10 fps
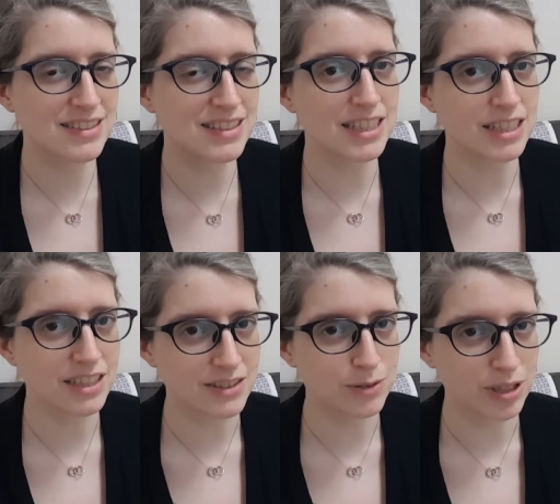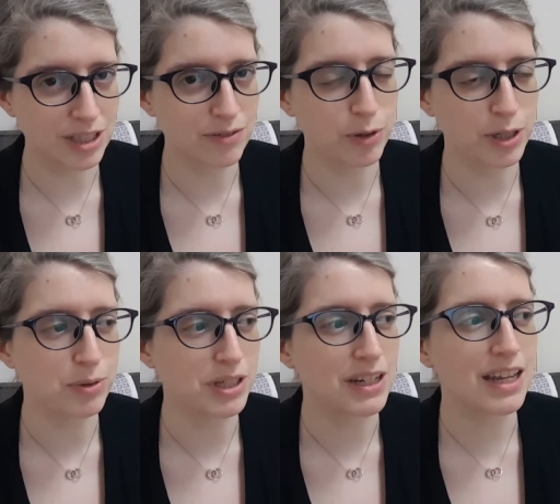into here because it would give away
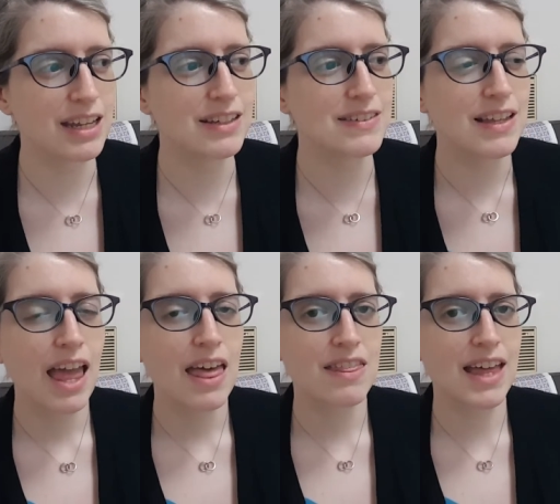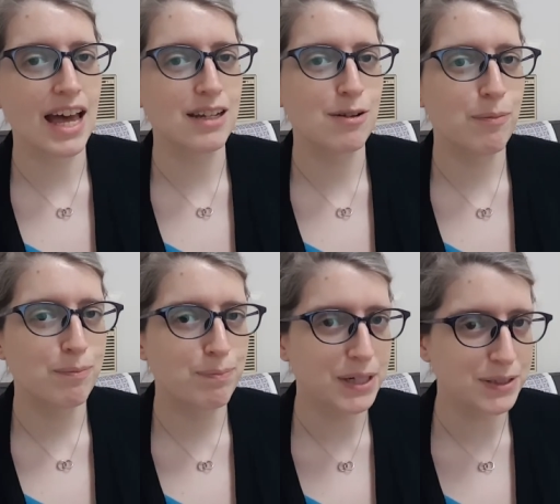what it is that
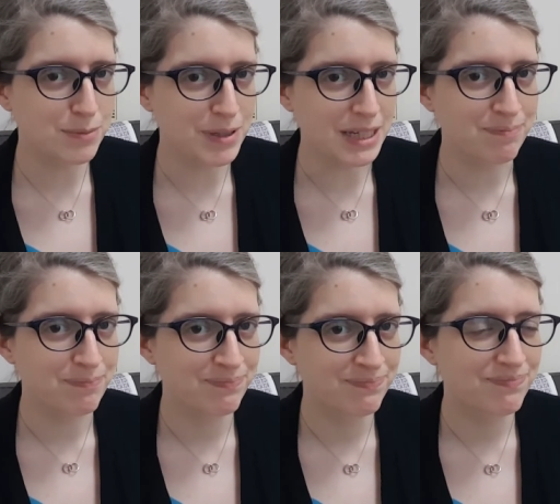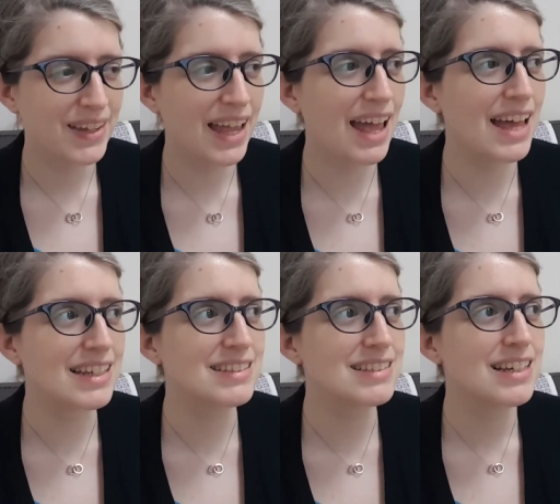bugged me.
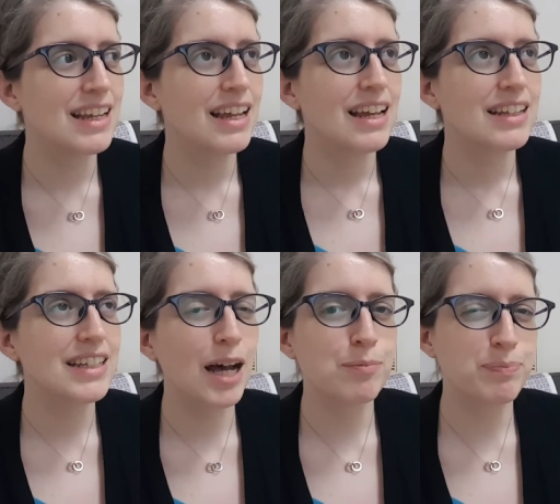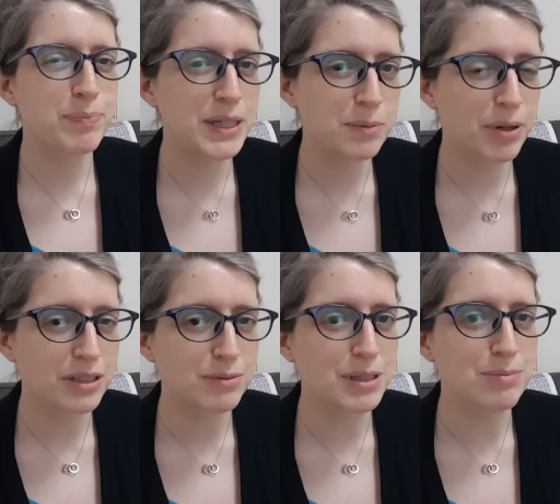And not big
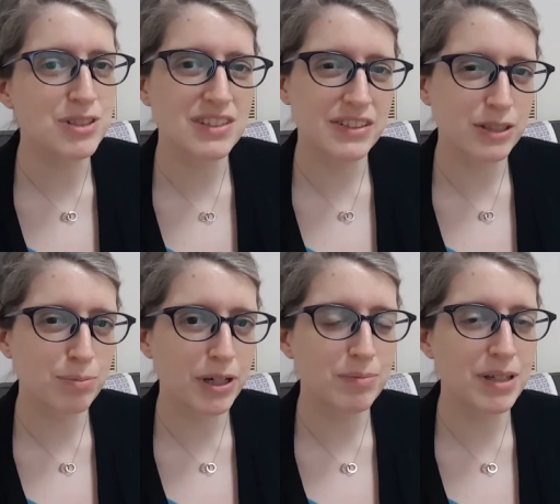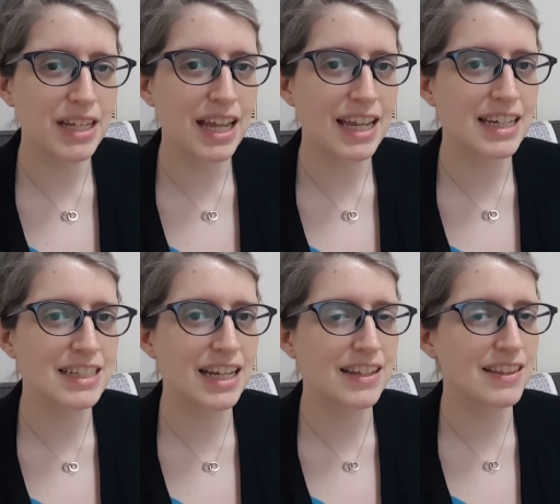bugged me, but just little bugged me.
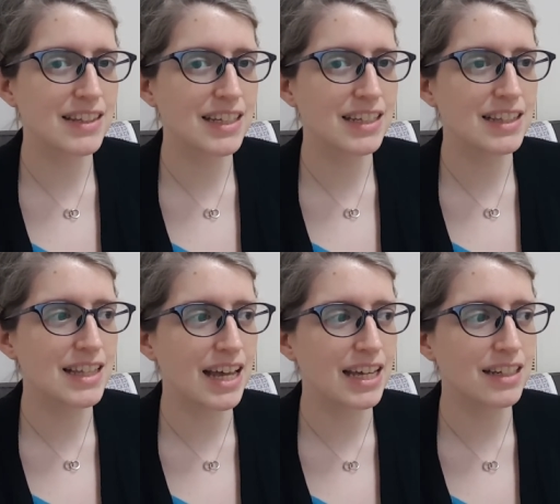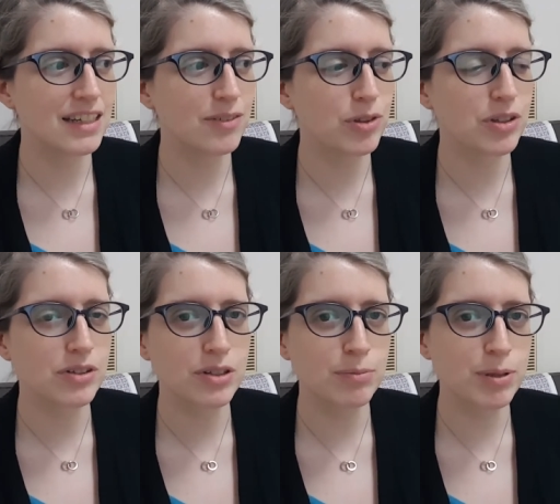And I think that with a
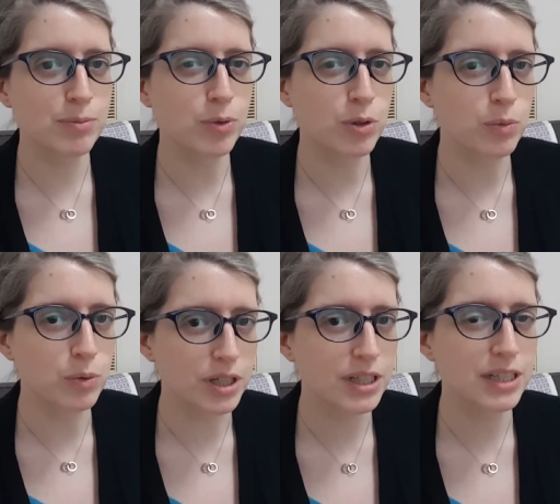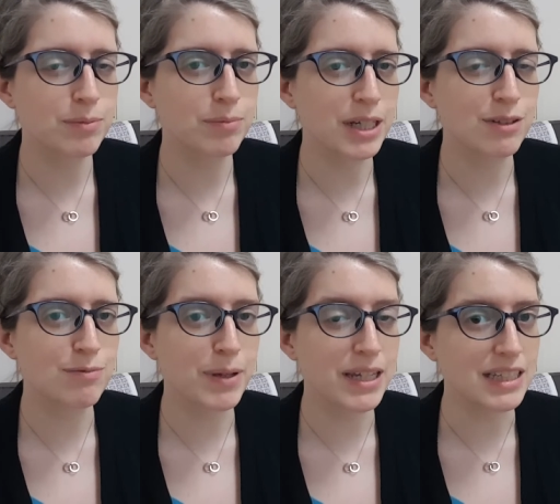little bit more work, it might have
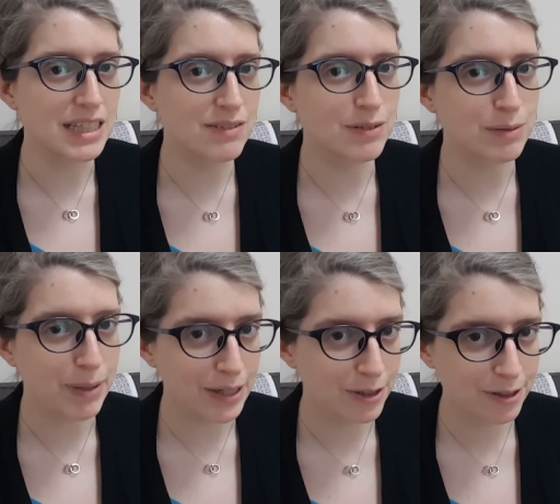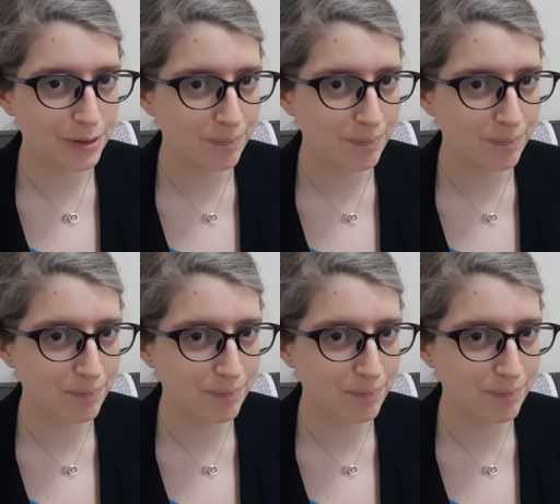been even better.